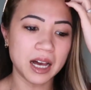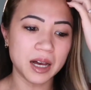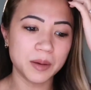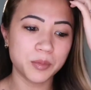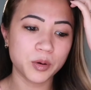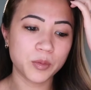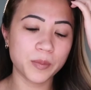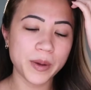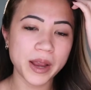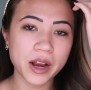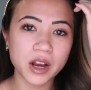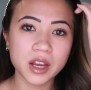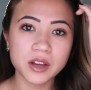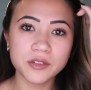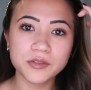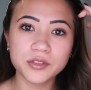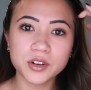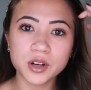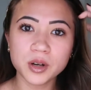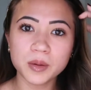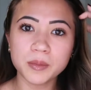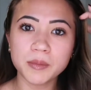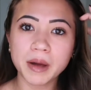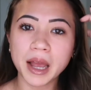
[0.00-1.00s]
preparing
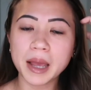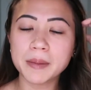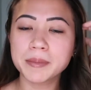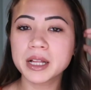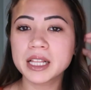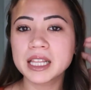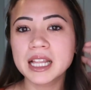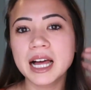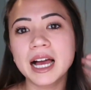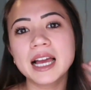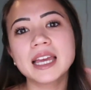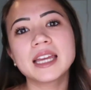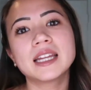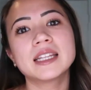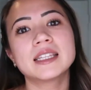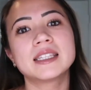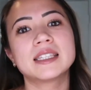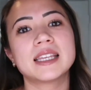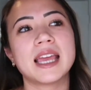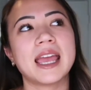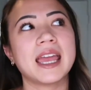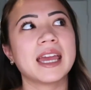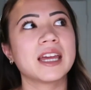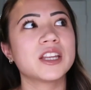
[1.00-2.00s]
for my
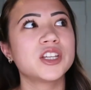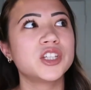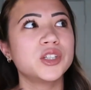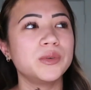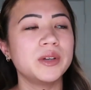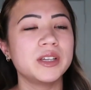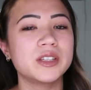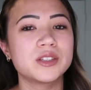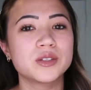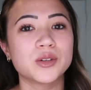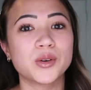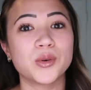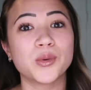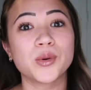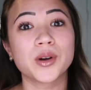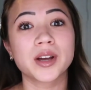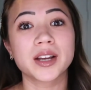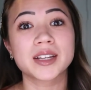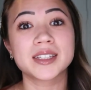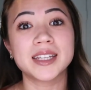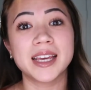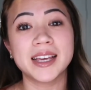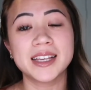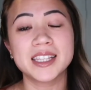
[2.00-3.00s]
clients and doing
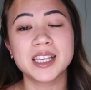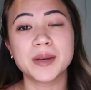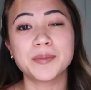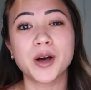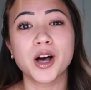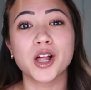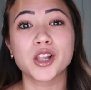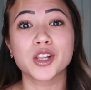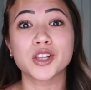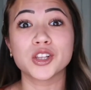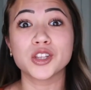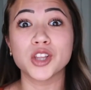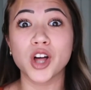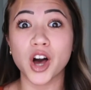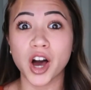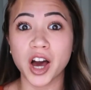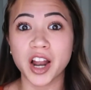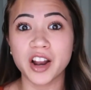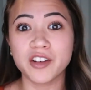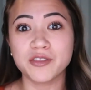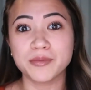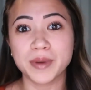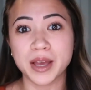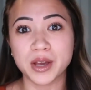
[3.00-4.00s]
schoolwork takes up a
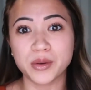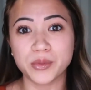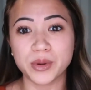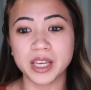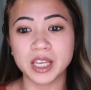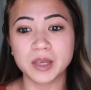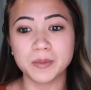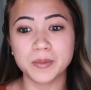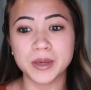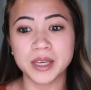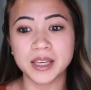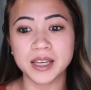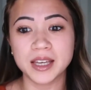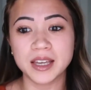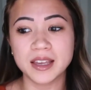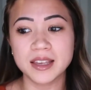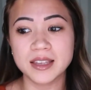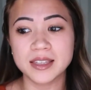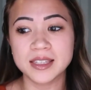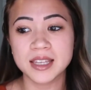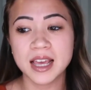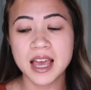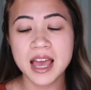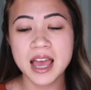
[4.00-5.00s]
lot of my week,
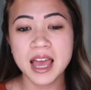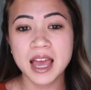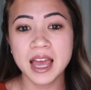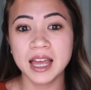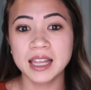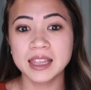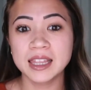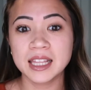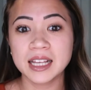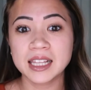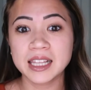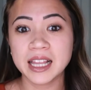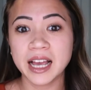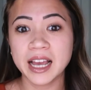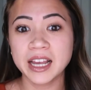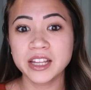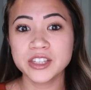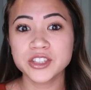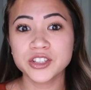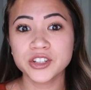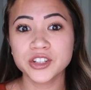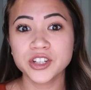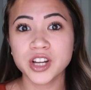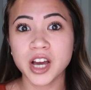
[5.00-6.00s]
because the
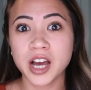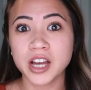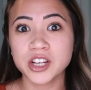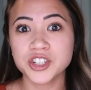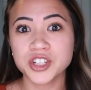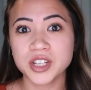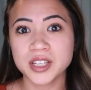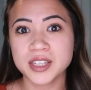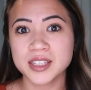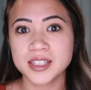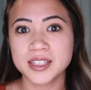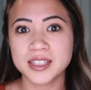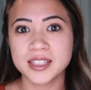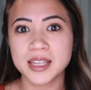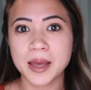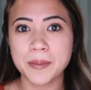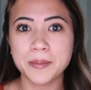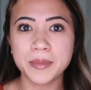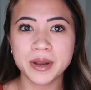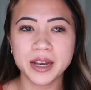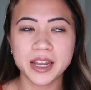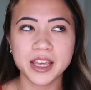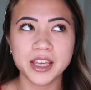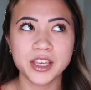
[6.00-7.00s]
clients are not just
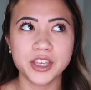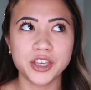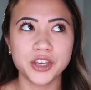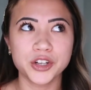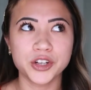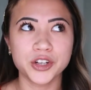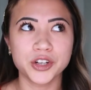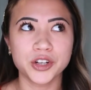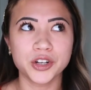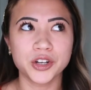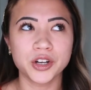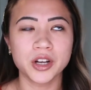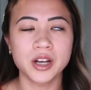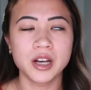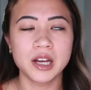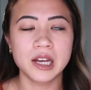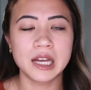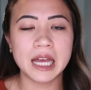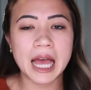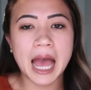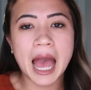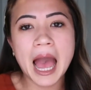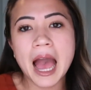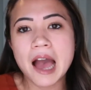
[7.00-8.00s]
somebody you're
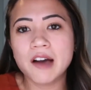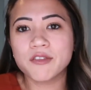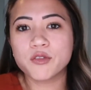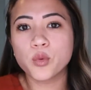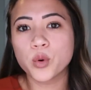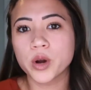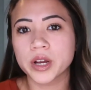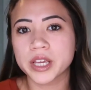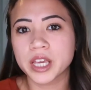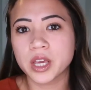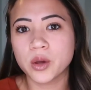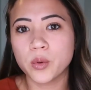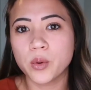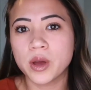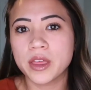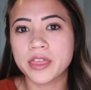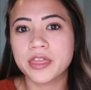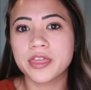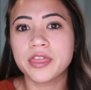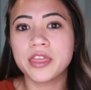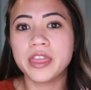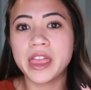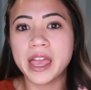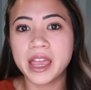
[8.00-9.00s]
half working with.
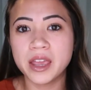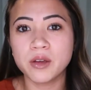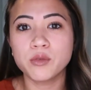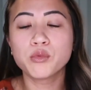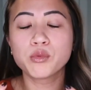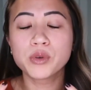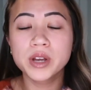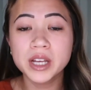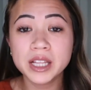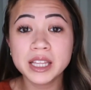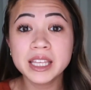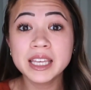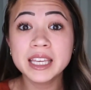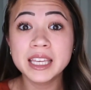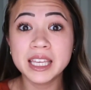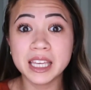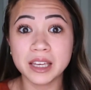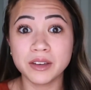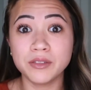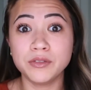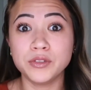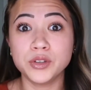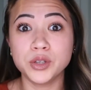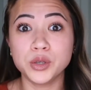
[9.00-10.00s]
They really
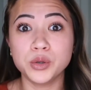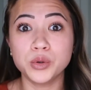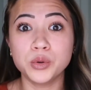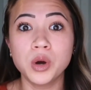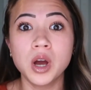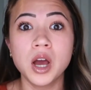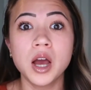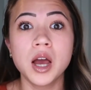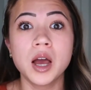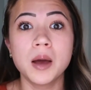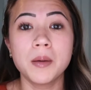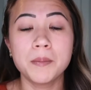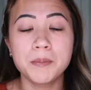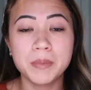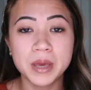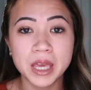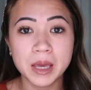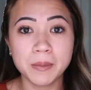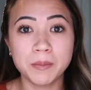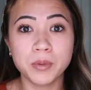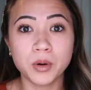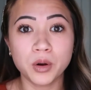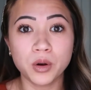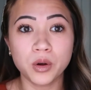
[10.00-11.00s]
give you
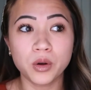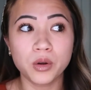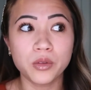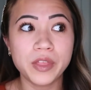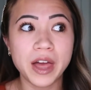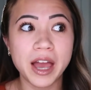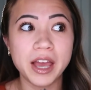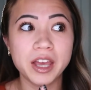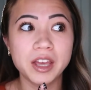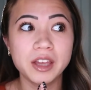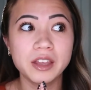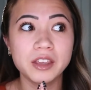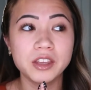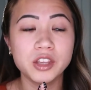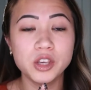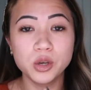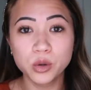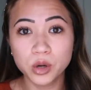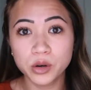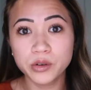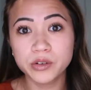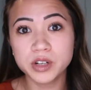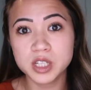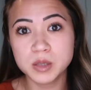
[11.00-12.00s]
people that
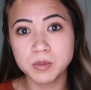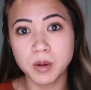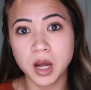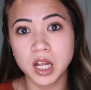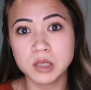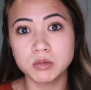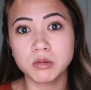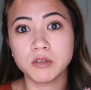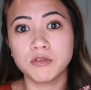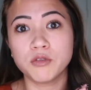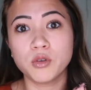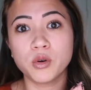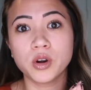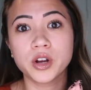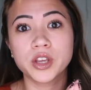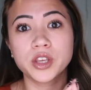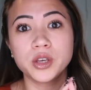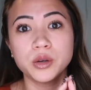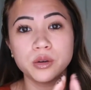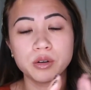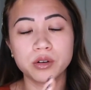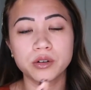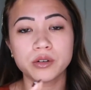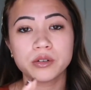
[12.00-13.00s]
you're responsible for.
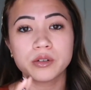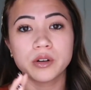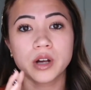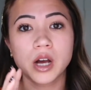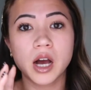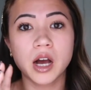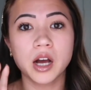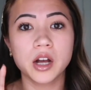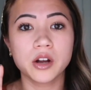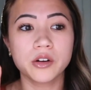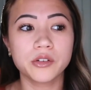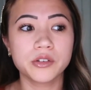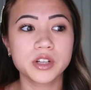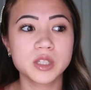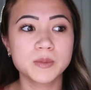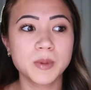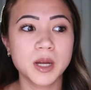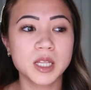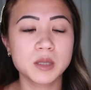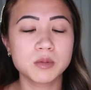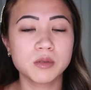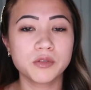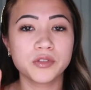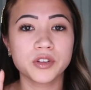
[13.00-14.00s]
You are
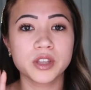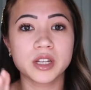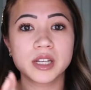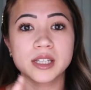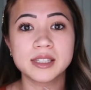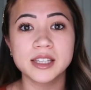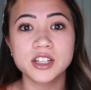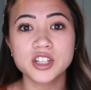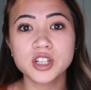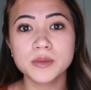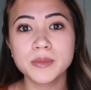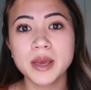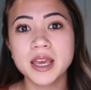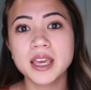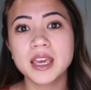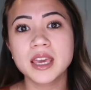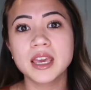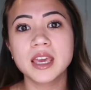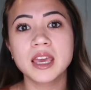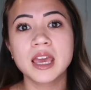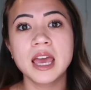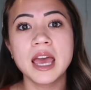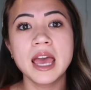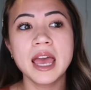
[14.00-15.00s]
responsible for the decision
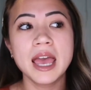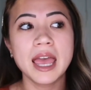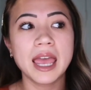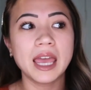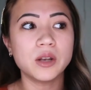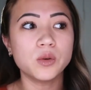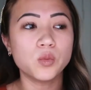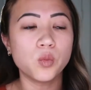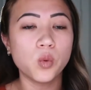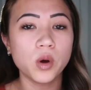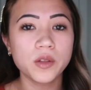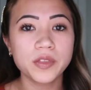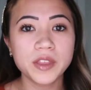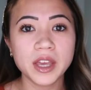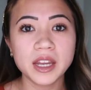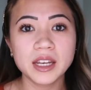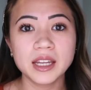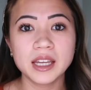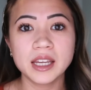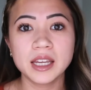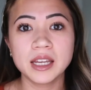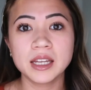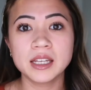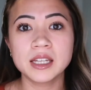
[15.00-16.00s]
making and what they
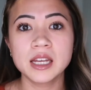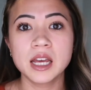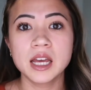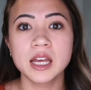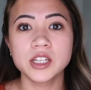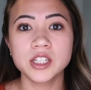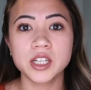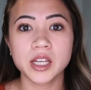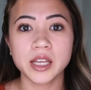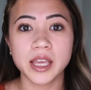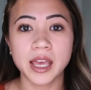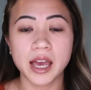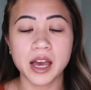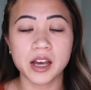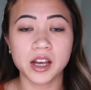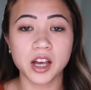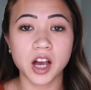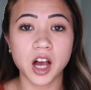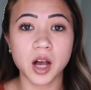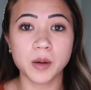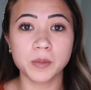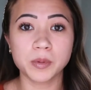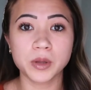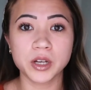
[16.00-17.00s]
need to get
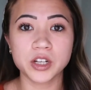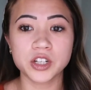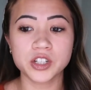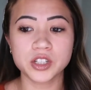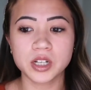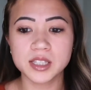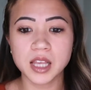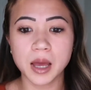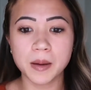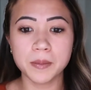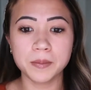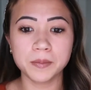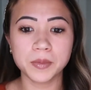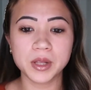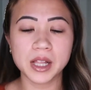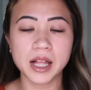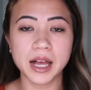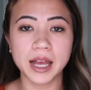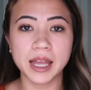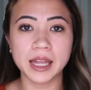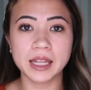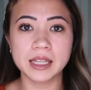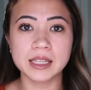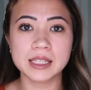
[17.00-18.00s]
accomplished. Some
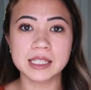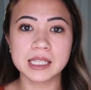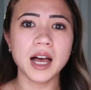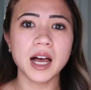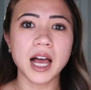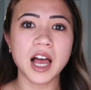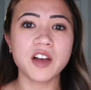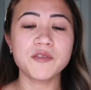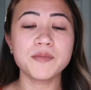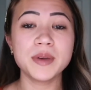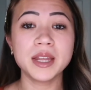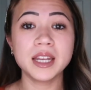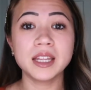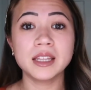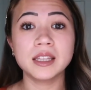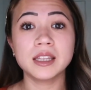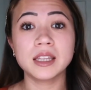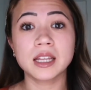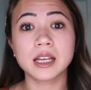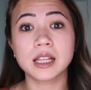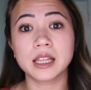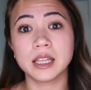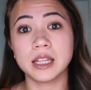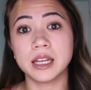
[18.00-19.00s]
clients have been in
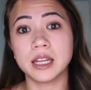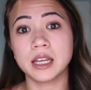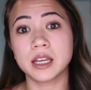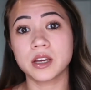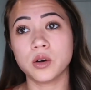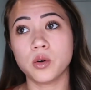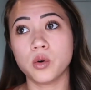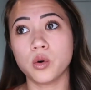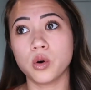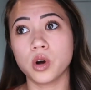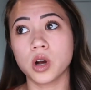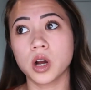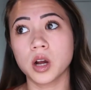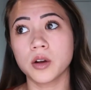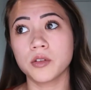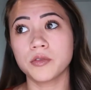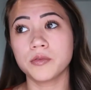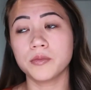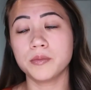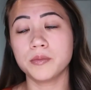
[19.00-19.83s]
the clinic or